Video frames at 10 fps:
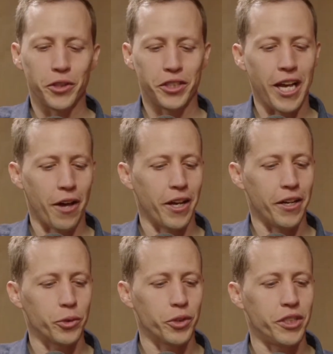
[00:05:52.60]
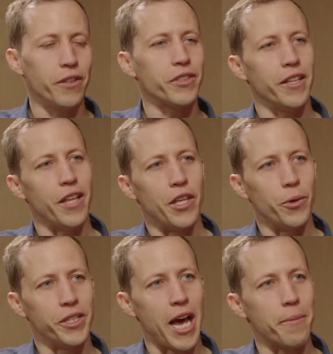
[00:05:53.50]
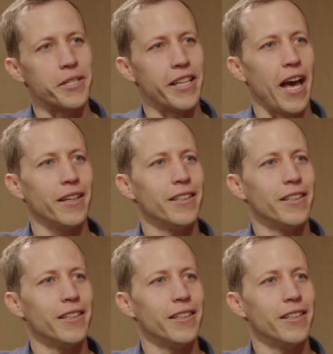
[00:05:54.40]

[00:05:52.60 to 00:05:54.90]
you see how the audience receives it, and then you adapt to that.